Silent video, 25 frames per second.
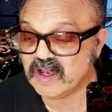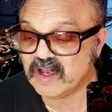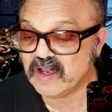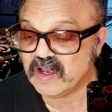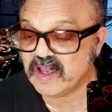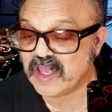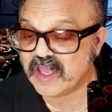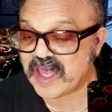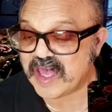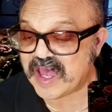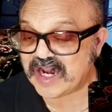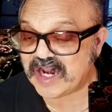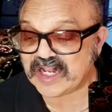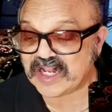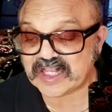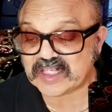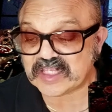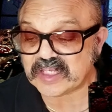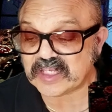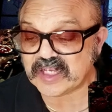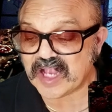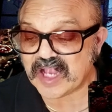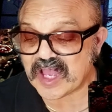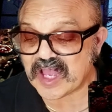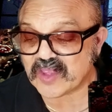edited
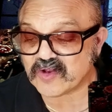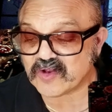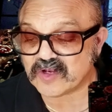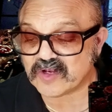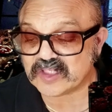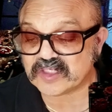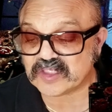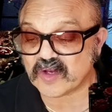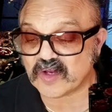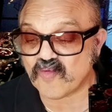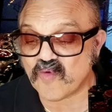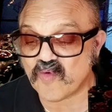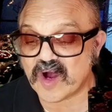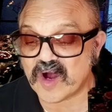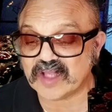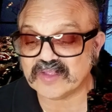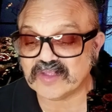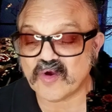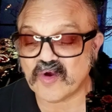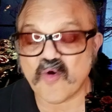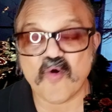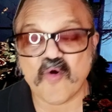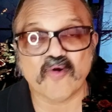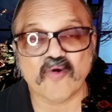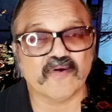together into one
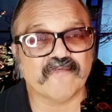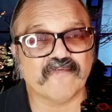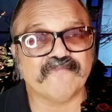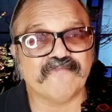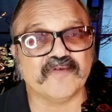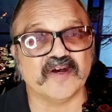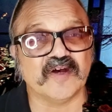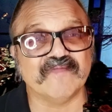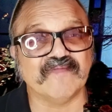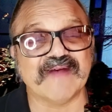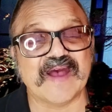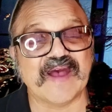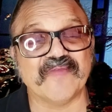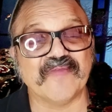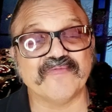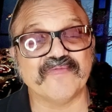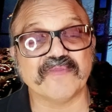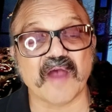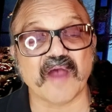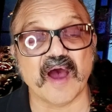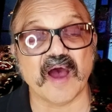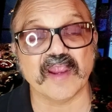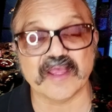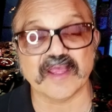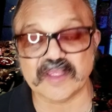horror film
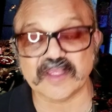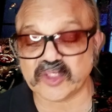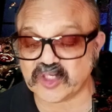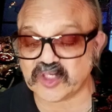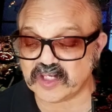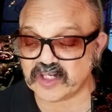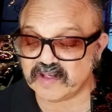anthology.